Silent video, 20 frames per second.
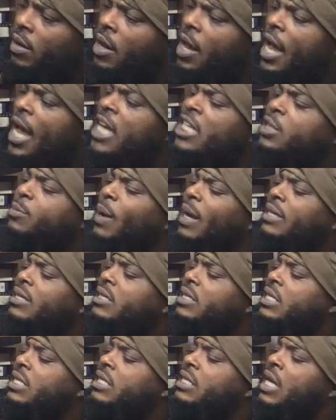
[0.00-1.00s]

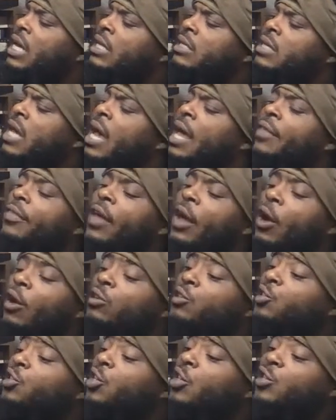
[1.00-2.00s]
especially since they
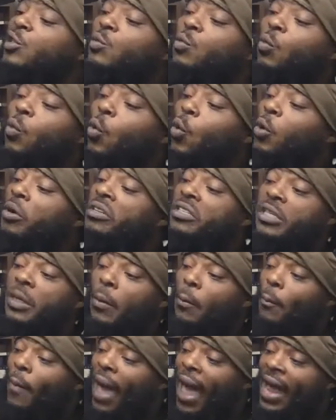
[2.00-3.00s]
are just worn
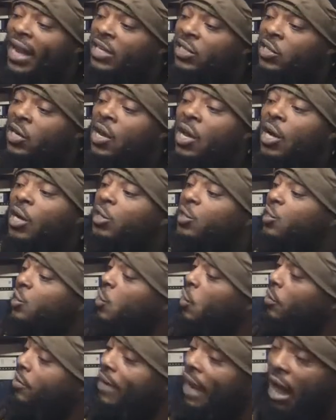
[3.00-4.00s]
to match a
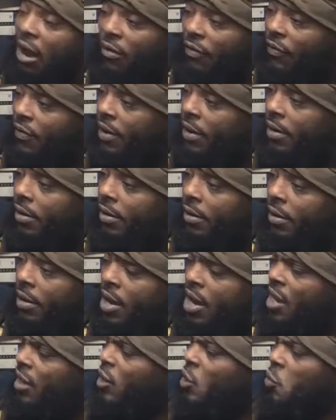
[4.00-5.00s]
certain outfit.
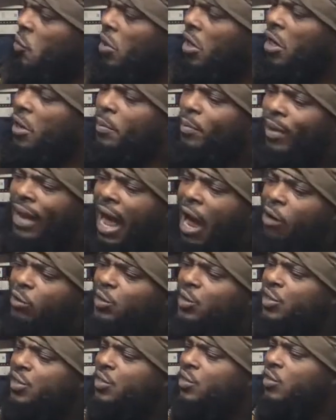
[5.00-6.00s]
Low-cut
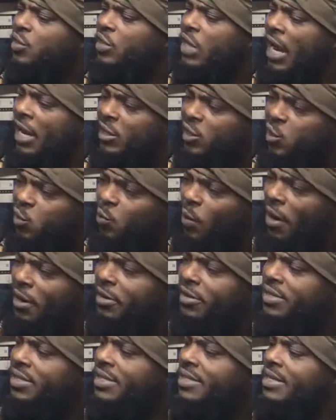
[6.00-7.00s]
blouses and
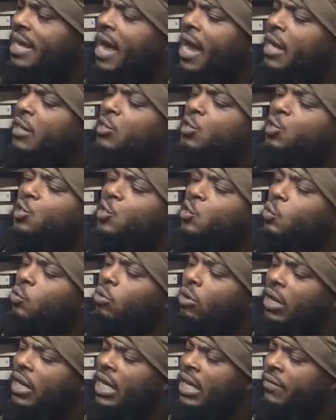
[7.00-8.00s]
sweaters designed to show
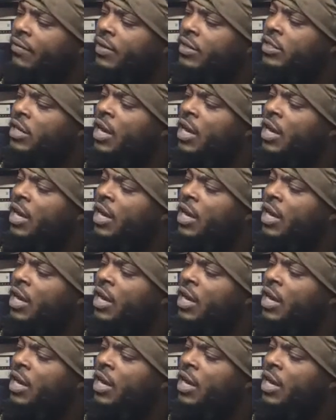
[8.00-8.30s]
cleavage,